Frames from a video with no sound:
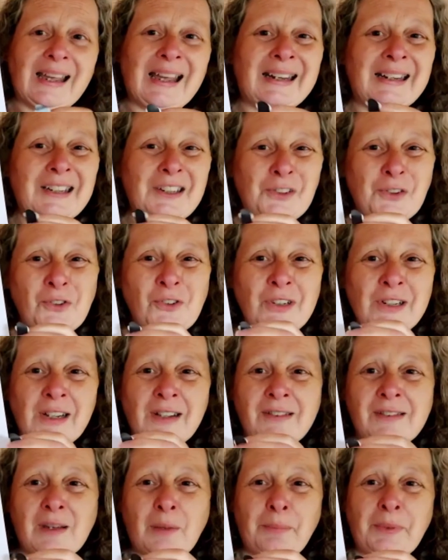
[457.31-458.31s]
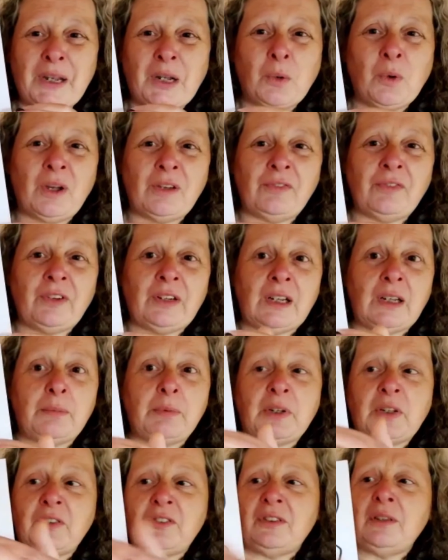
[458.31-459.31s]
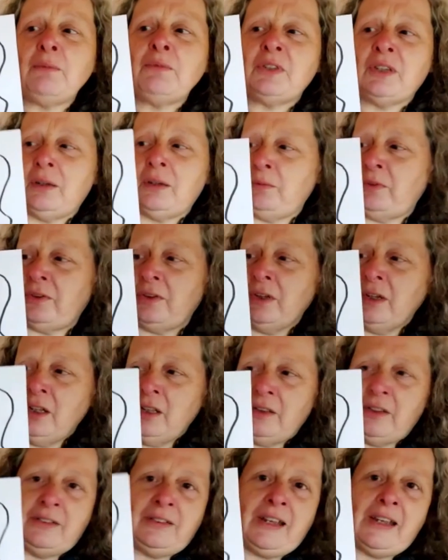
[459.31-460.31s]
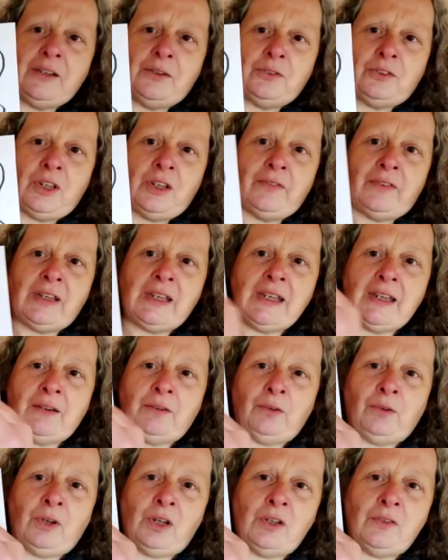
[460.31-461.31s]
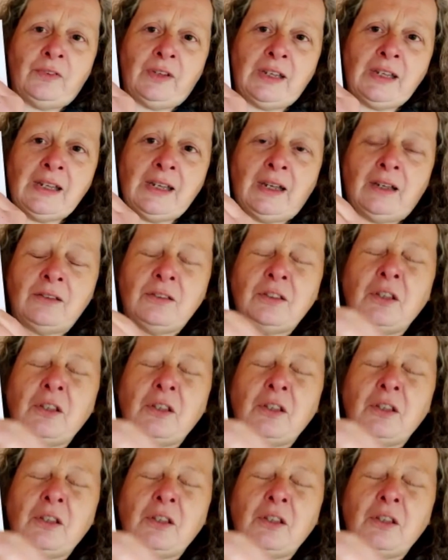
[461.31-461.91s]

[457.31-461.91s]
And it usually ends up being quite funny because sometimes the tail's over here or over here.